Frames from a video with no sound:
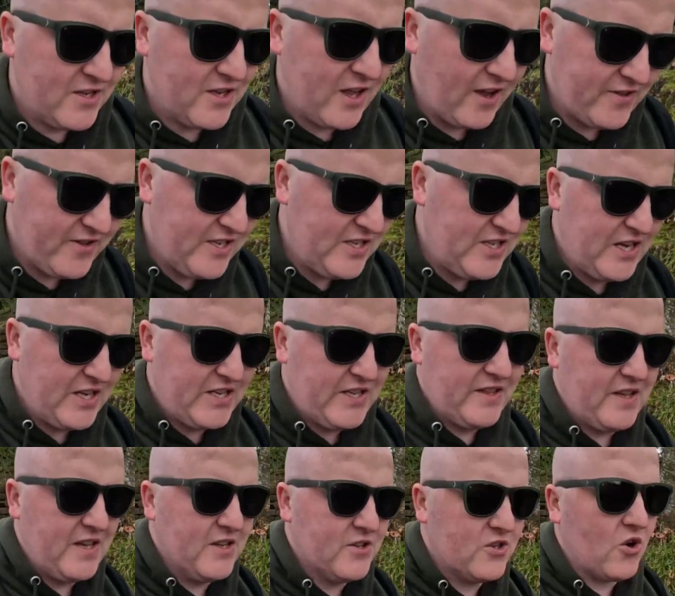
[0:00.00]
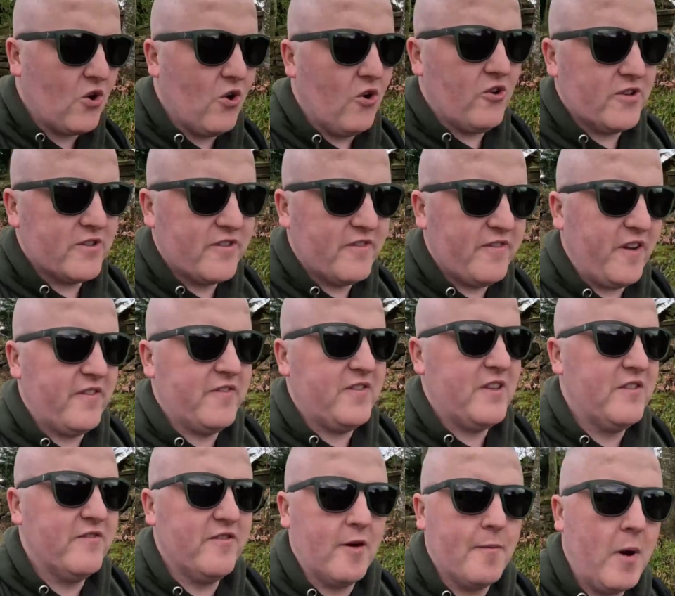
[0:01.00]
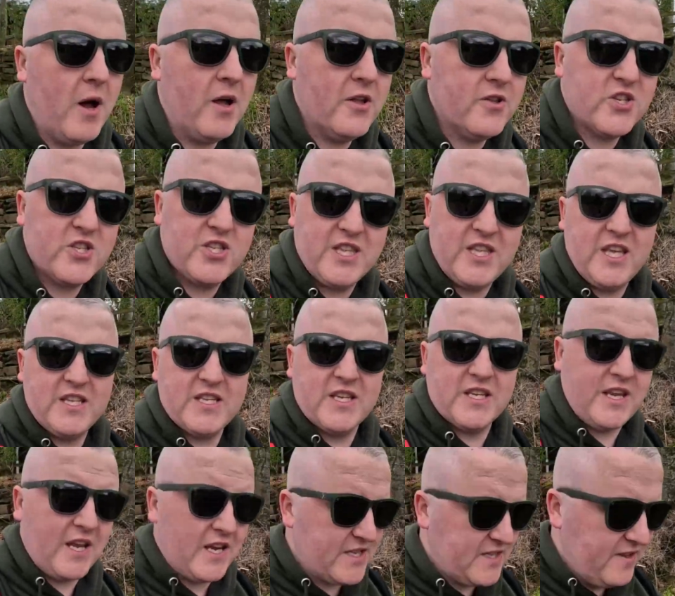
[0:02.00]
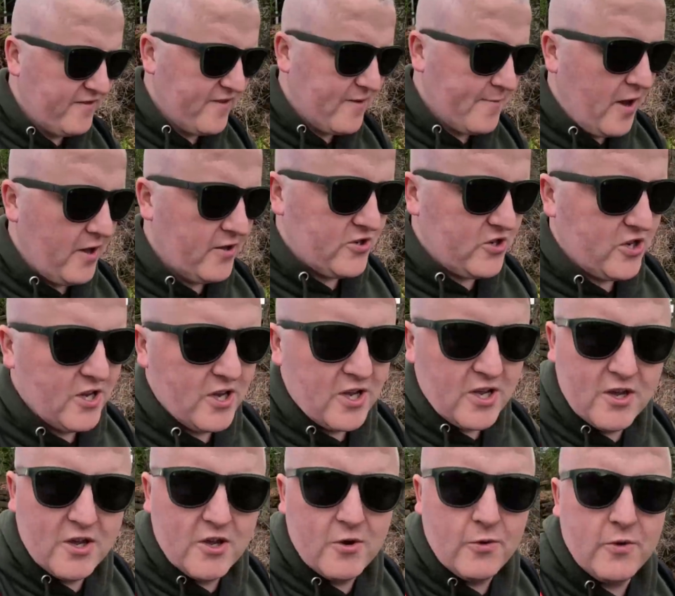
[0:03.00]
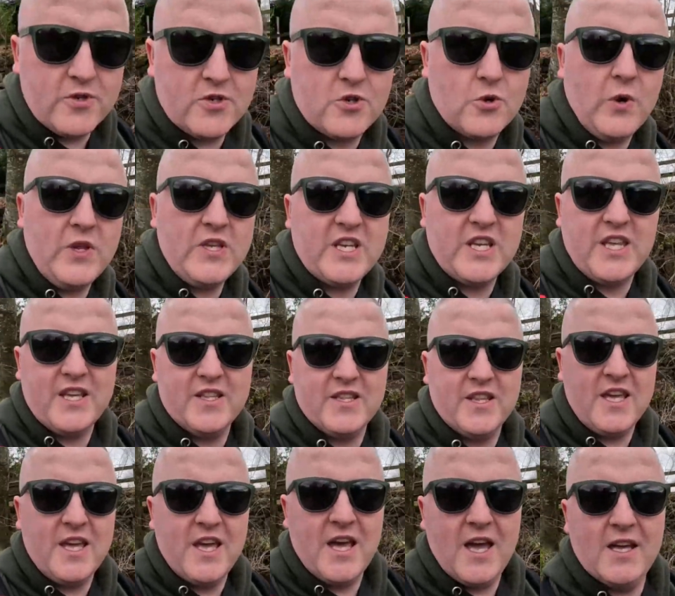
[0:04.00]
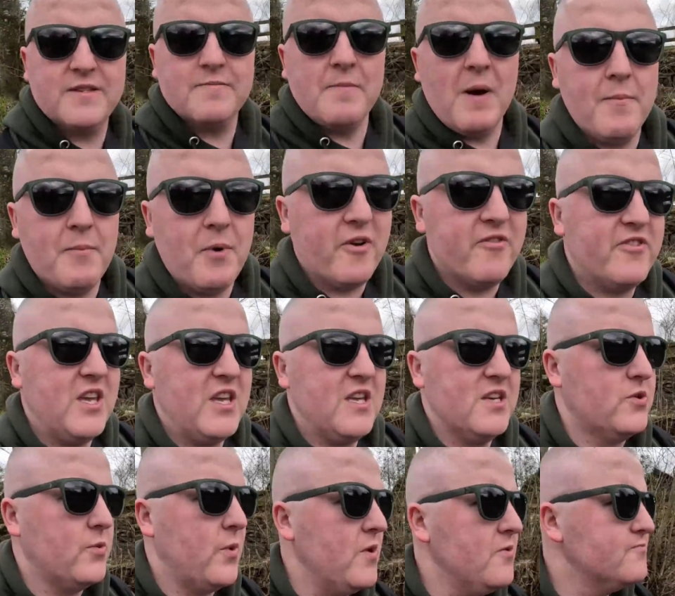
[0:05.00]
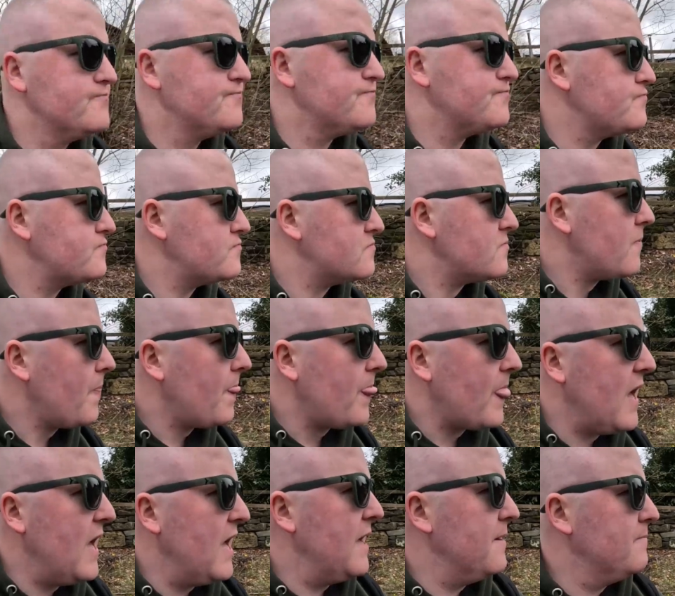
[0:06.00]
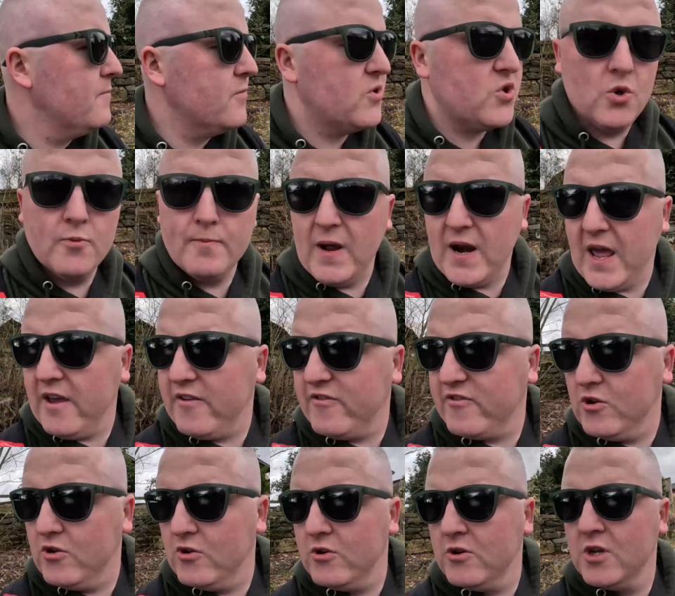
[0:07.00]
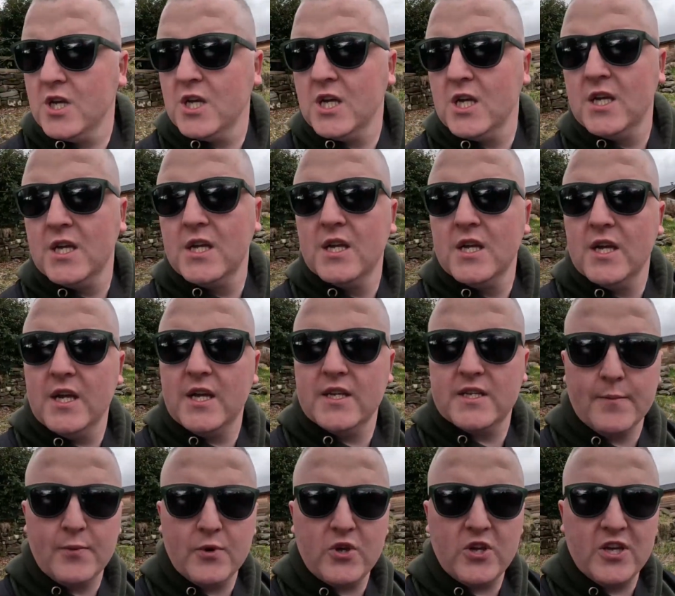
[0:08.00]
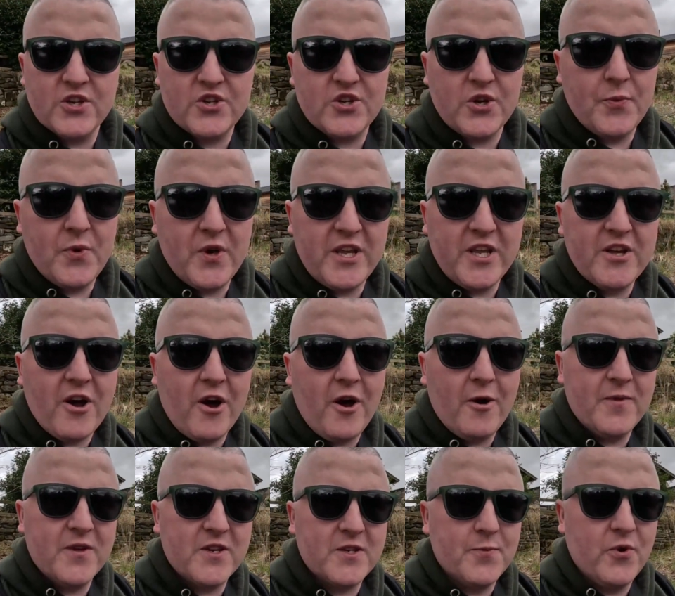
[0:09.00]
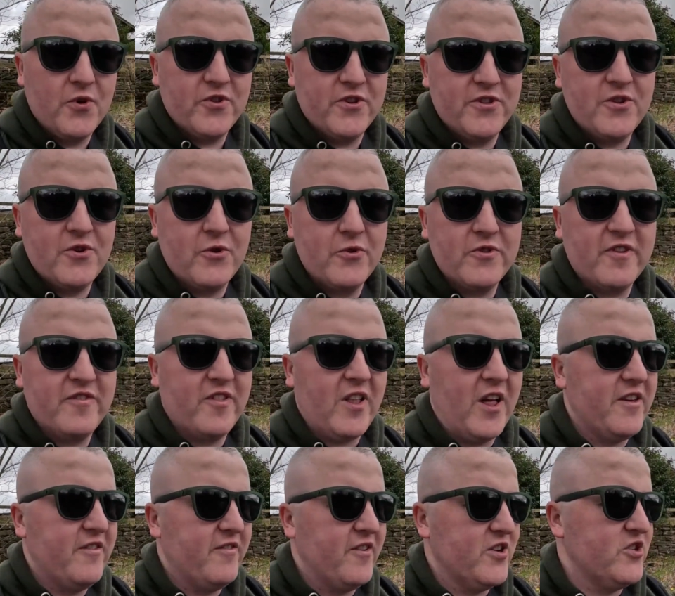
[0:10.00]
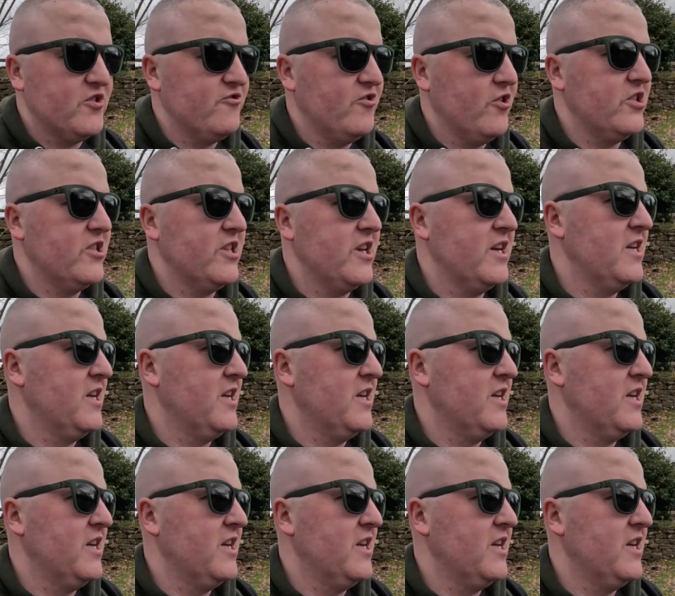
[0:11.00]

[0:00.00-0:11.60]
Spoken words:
started yesterday in Scotland, 15th of March. Today's the 16th of March, which coincidentally is my birthday as well. So my nephew is about here somewhere. He got up this morning, got the fly fishing rod,